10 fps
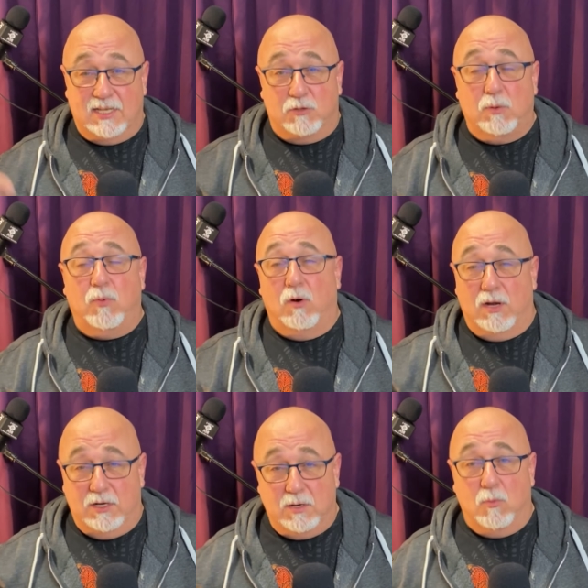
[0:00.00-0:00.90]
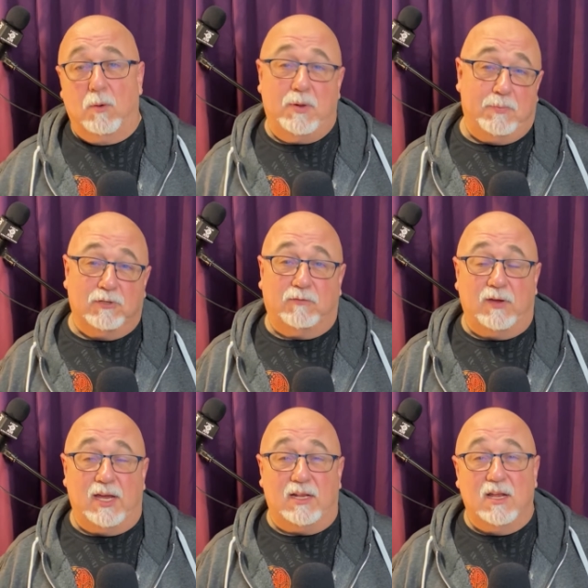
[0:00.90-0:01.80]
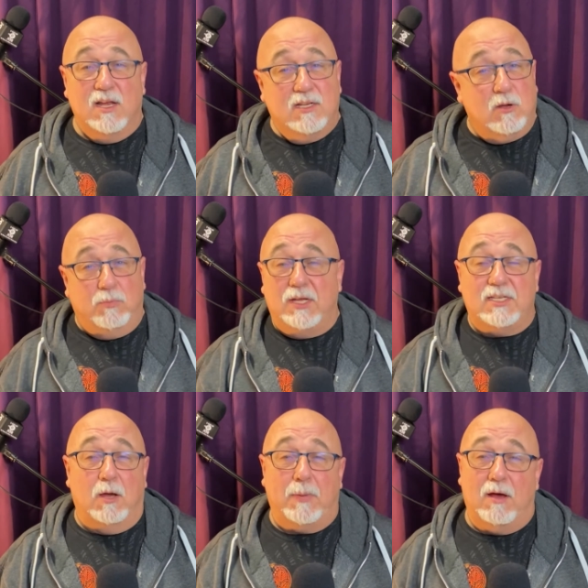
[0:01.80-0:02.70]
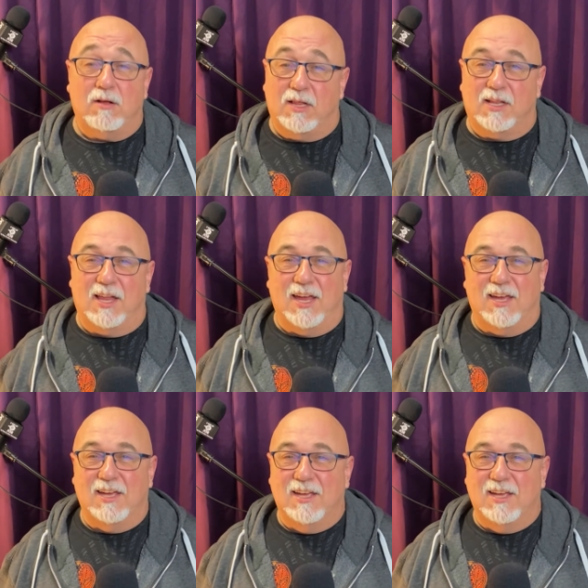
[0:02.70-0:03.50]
this report into more people's feed. So please help out and click like.